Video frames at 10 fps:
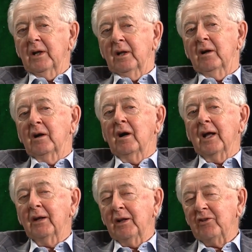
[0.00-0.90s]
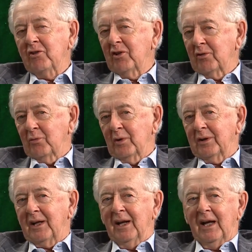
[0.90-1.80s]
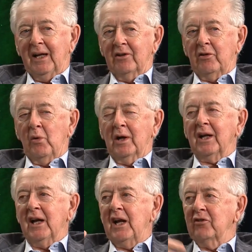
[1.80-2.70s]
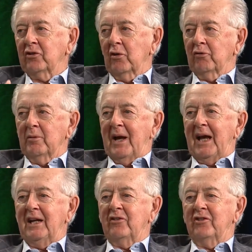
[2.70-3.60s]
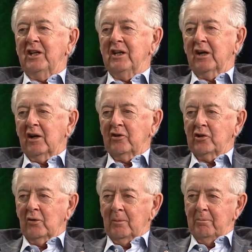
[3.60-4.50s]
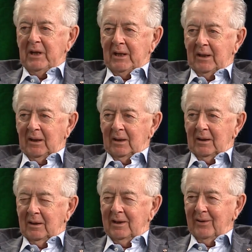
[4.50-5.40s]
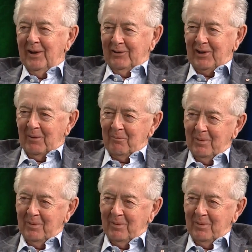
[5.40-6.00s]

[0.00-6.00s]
and this is with Canadians, if you want Canadians to go from A to C, you got to show them B. Some